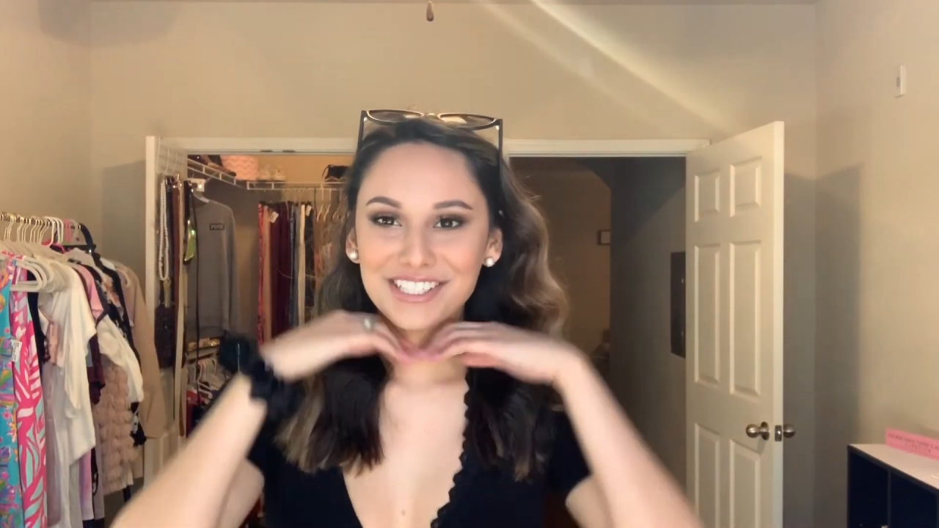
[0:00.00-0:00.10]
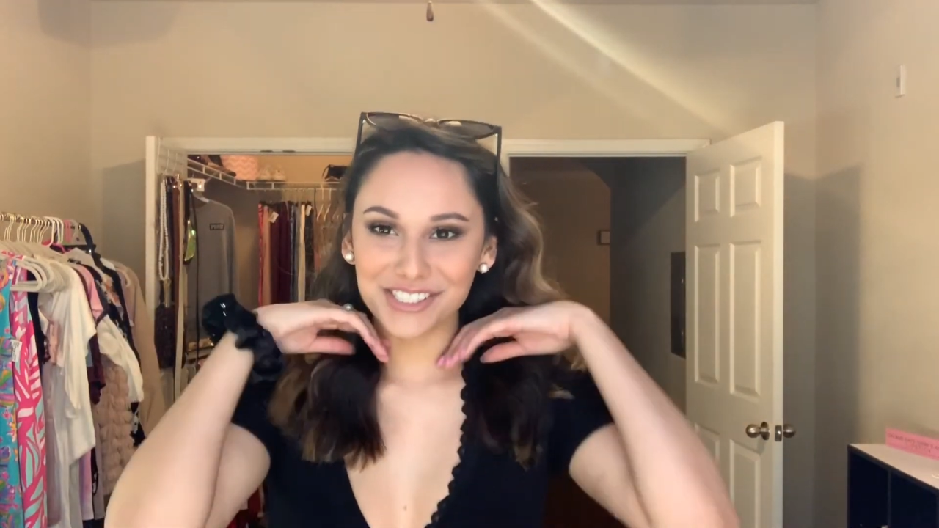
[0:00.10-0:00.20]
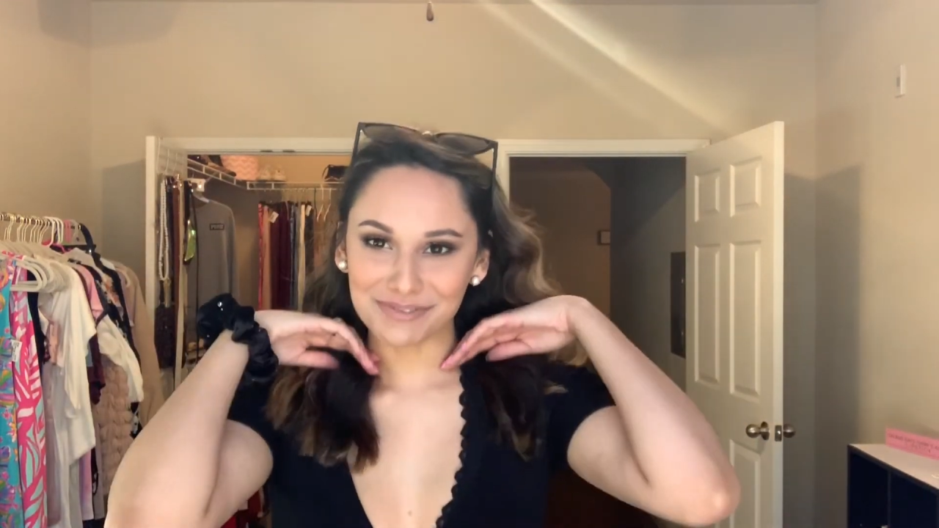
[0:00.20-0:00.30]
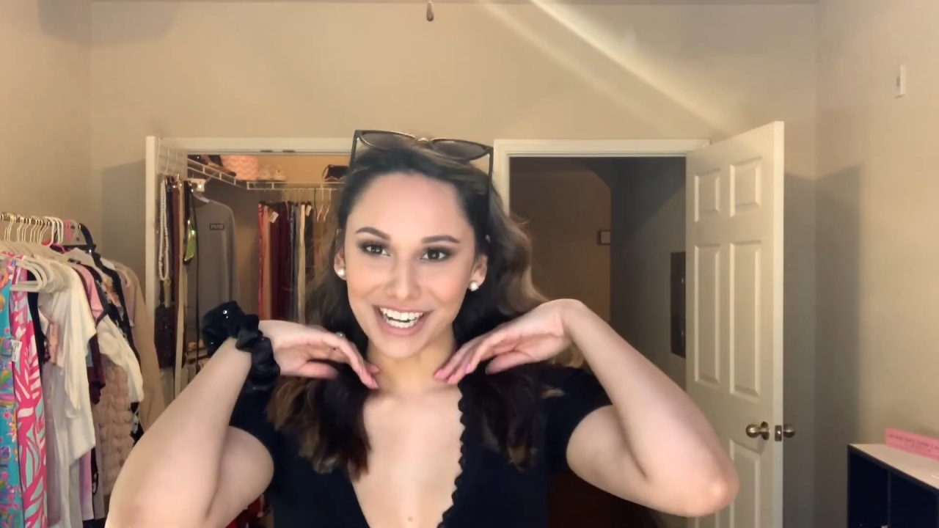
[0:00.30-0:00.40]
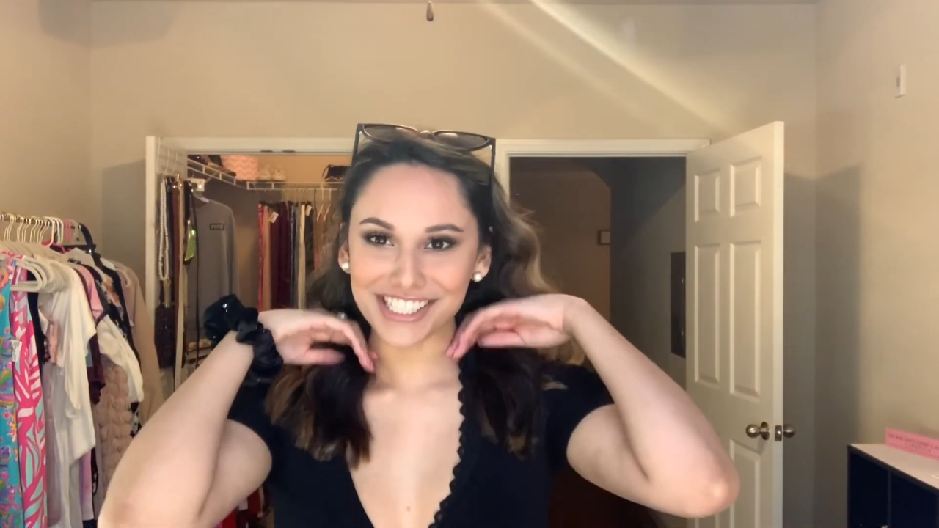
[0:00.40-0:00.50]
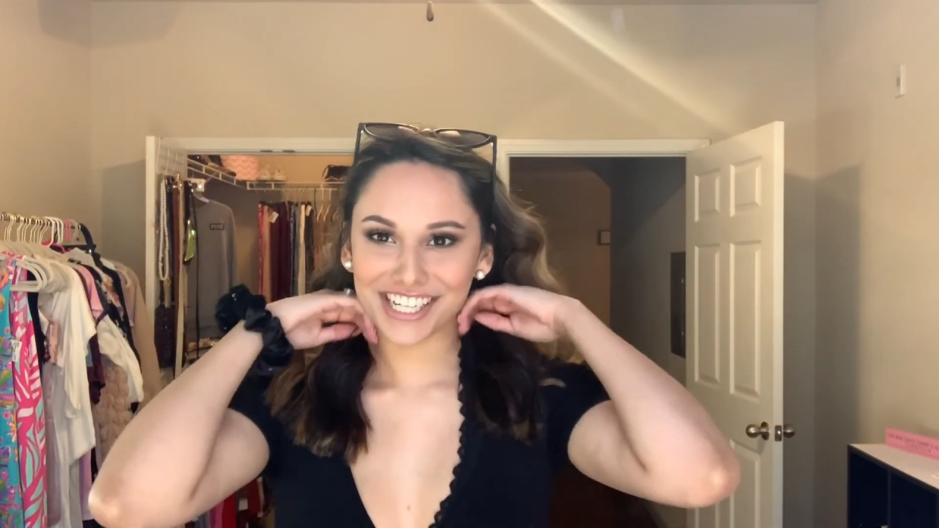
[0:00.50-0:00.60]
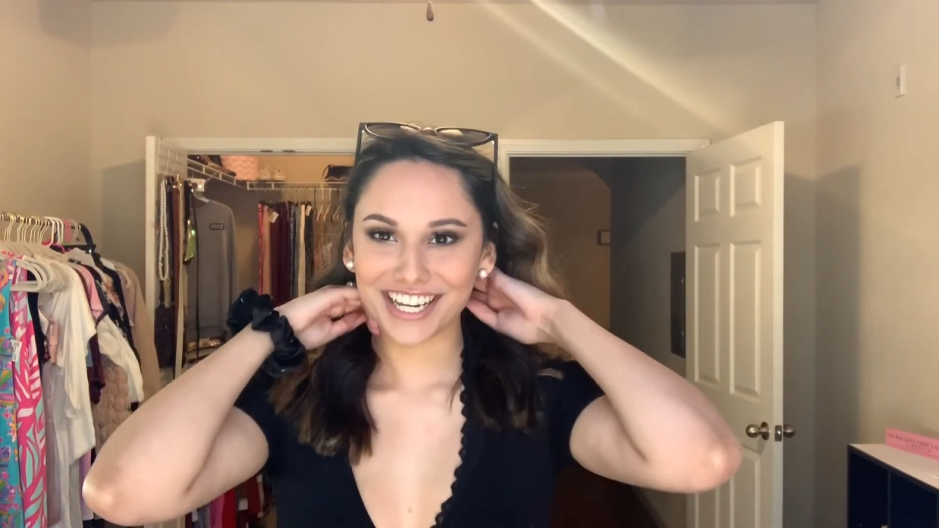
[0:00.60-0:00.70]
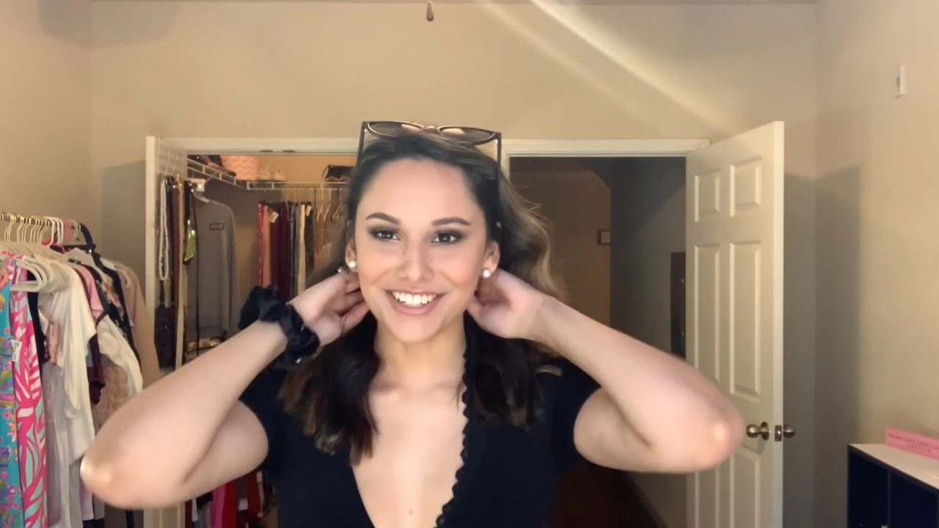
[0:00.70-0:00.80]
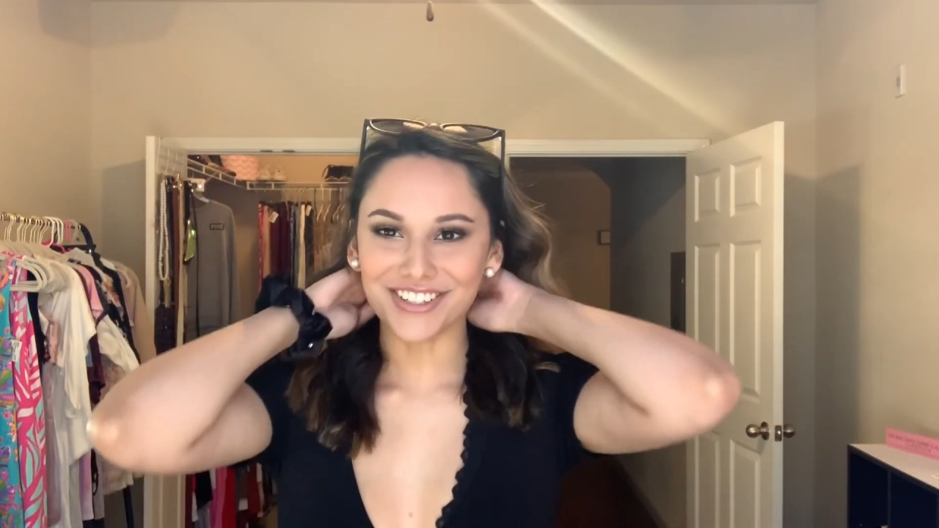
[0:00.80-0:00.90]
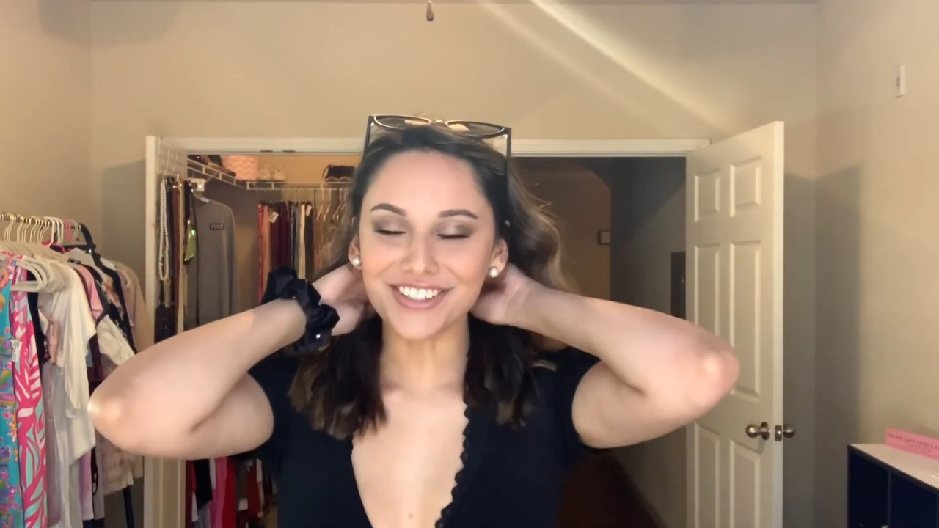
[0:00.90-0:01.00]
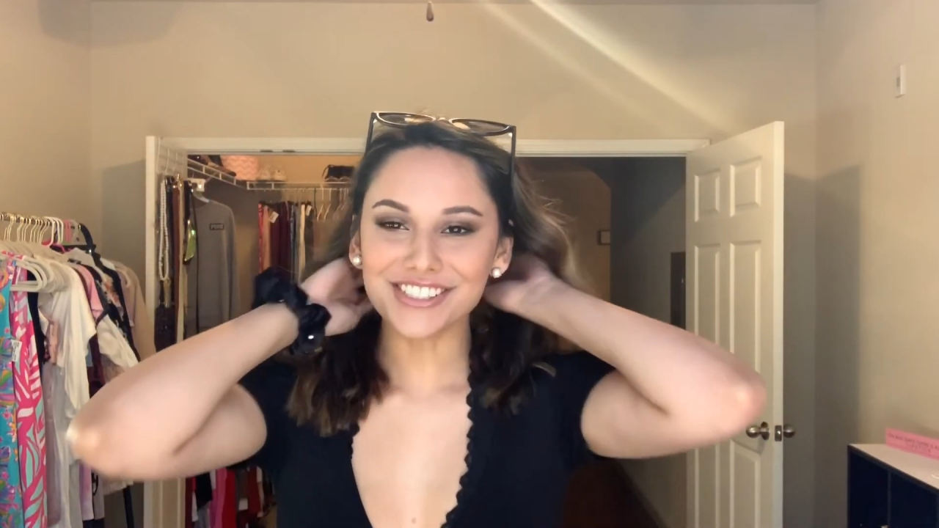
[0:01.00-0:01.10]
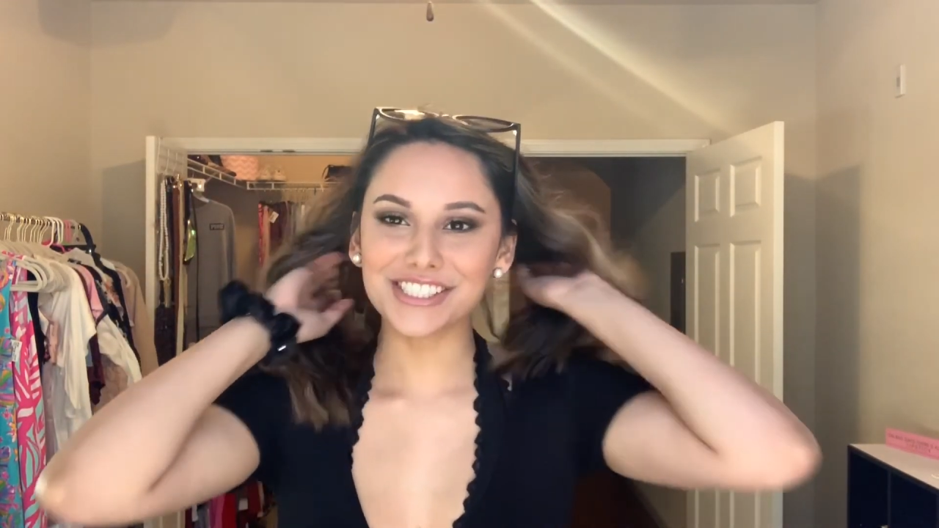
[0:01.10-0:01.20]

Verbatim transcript: to my channel.